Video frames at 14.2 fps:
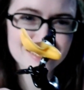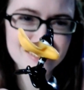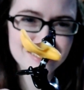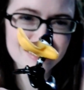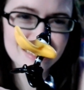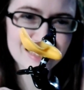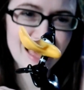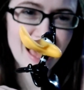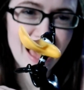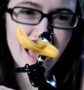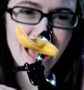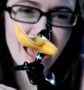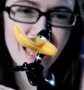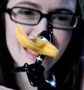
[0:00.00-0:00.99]
to
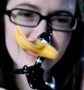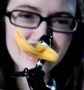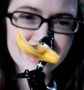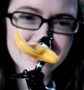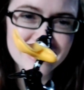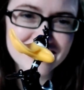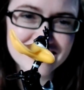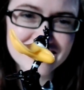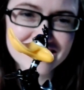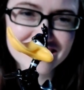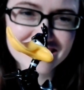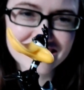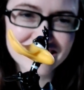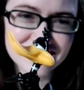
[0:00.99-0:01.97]
the
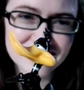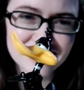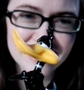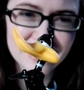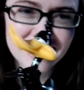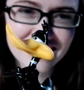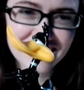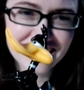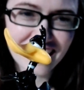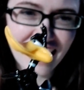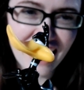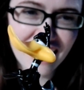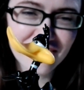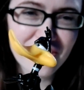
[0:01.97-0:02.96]
Atlas,
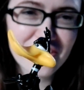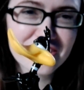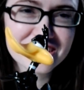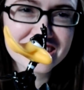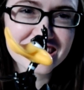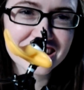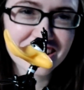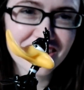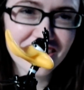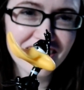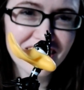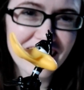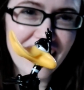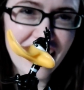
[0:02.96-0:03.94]
what was it
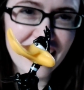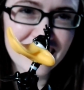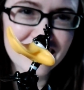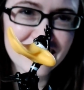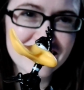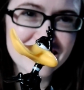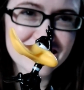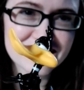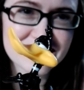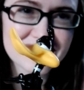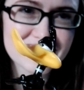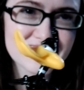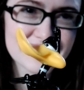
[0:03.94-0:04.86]
called? Atlas?